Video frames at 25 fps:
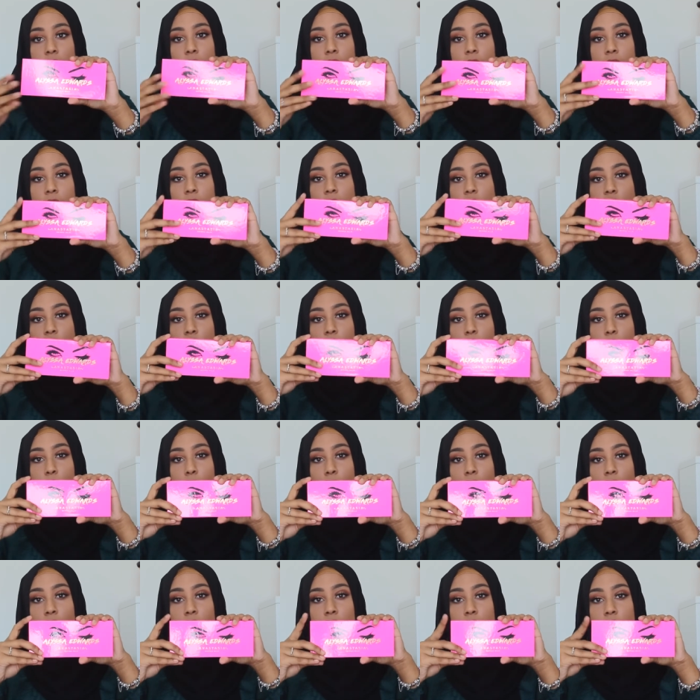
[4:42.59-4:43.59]
eyeshadow
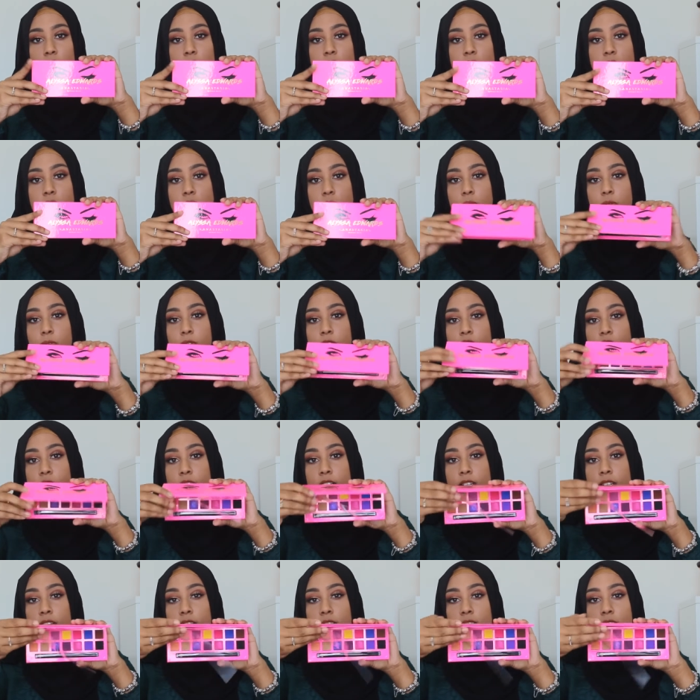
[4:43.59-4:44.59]
palette. It is
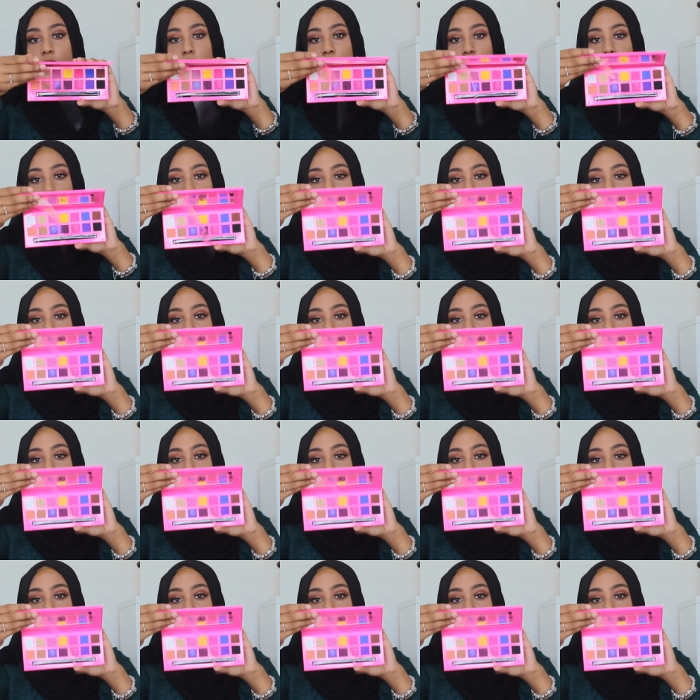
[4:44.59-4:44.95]
gorgeous.